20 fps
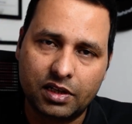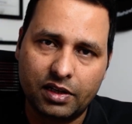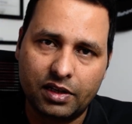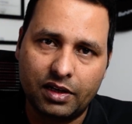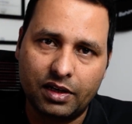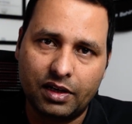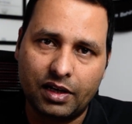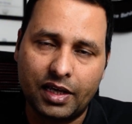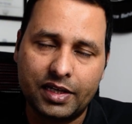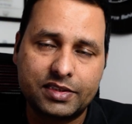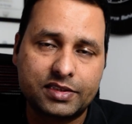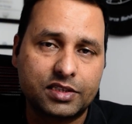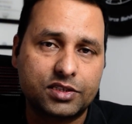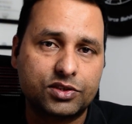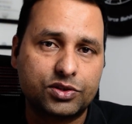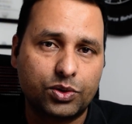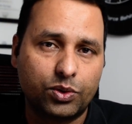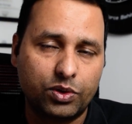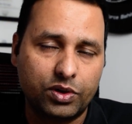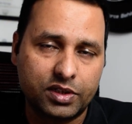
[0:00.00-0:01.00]

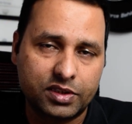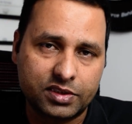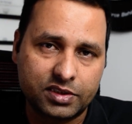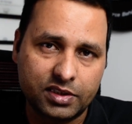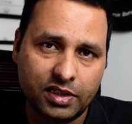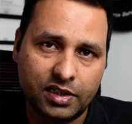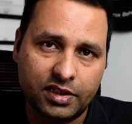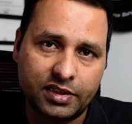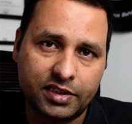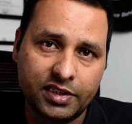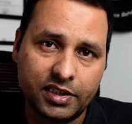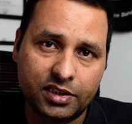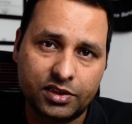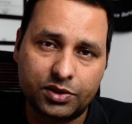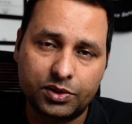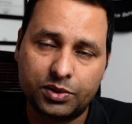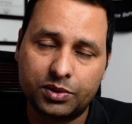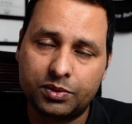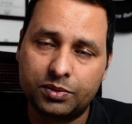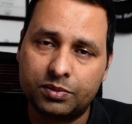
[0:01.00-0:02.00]
license holders, tier
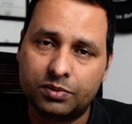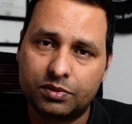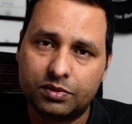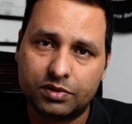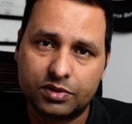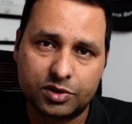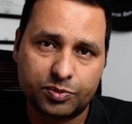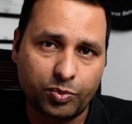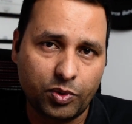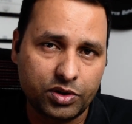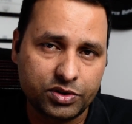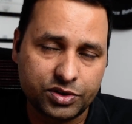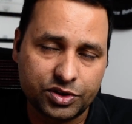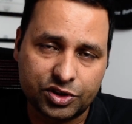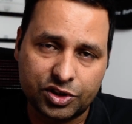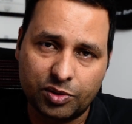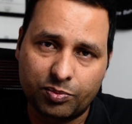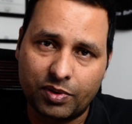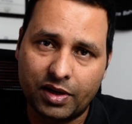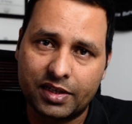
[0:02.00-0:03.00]
2
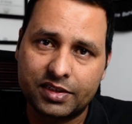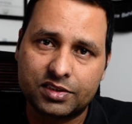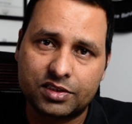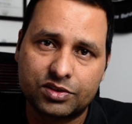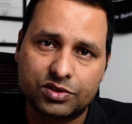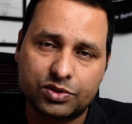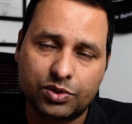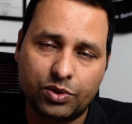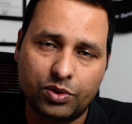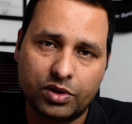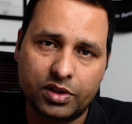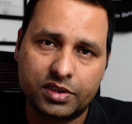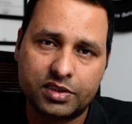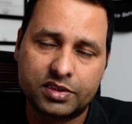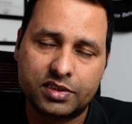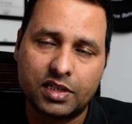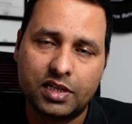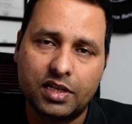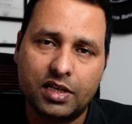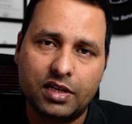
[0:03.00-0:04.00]
sponsorship license
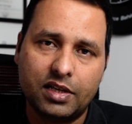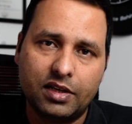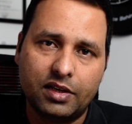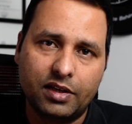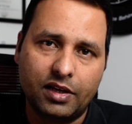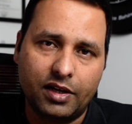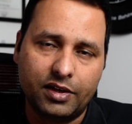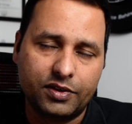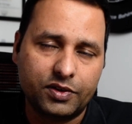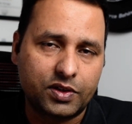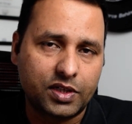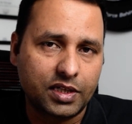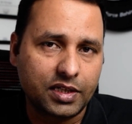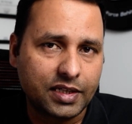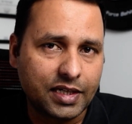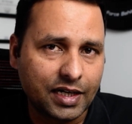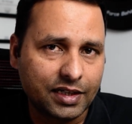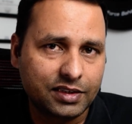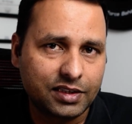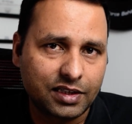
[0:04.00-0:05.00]
holders. You can
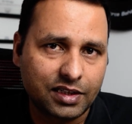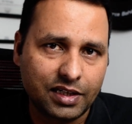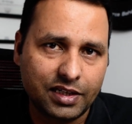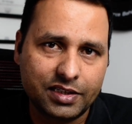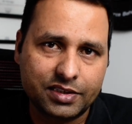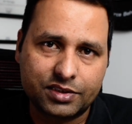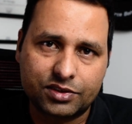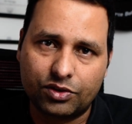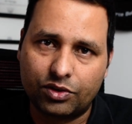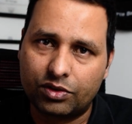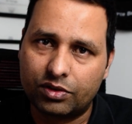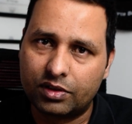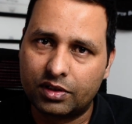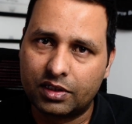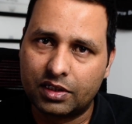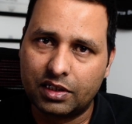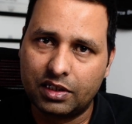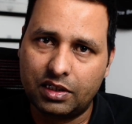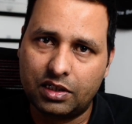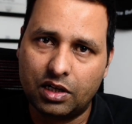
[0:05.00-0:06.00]
get that list
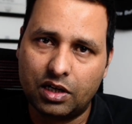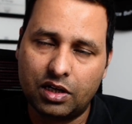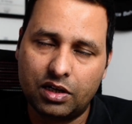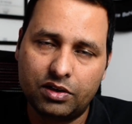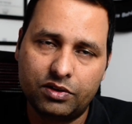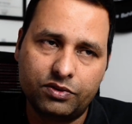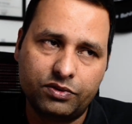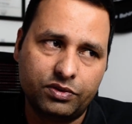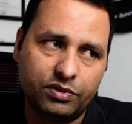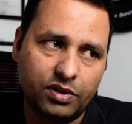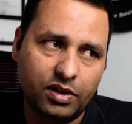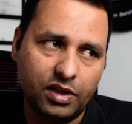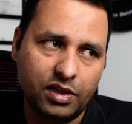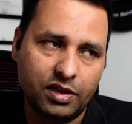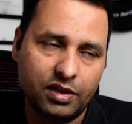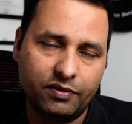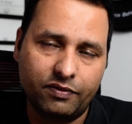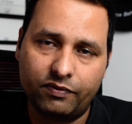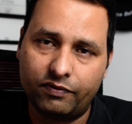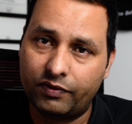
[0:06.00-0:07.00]
on Gov
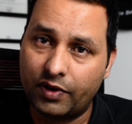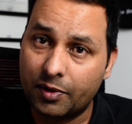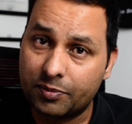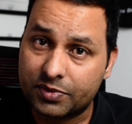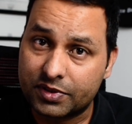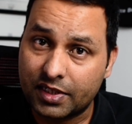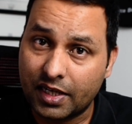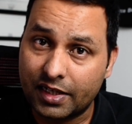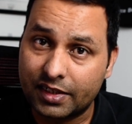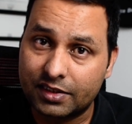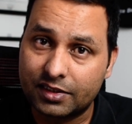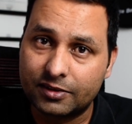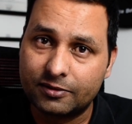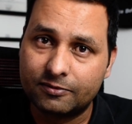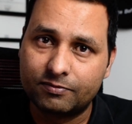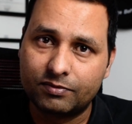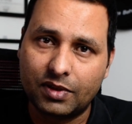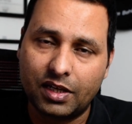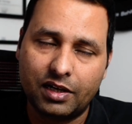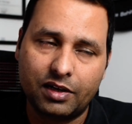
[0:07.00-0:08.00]
website.
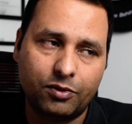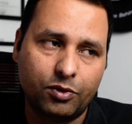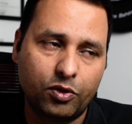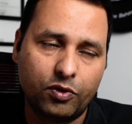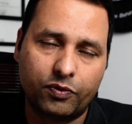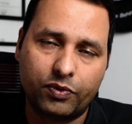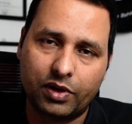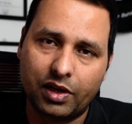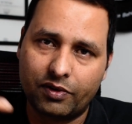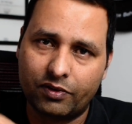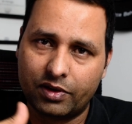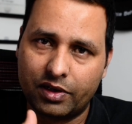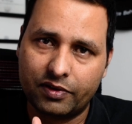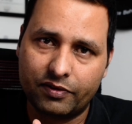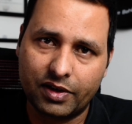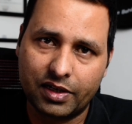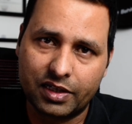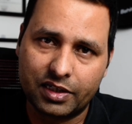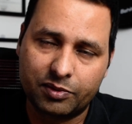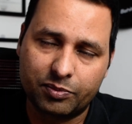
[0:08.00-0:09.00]
Hopefully I'll leave
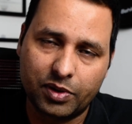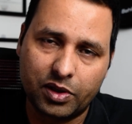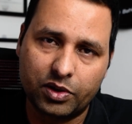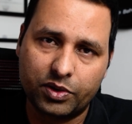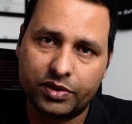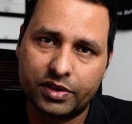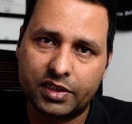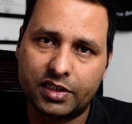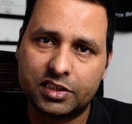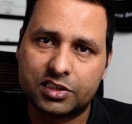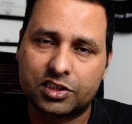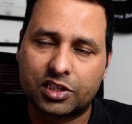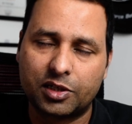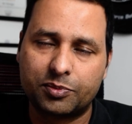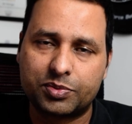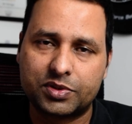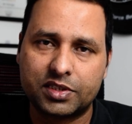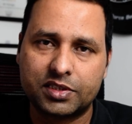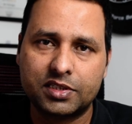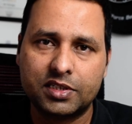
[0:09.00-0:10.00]
a link below in the
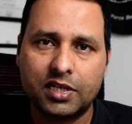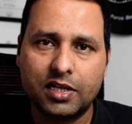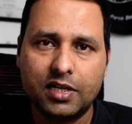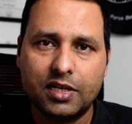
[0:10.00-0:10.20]
description.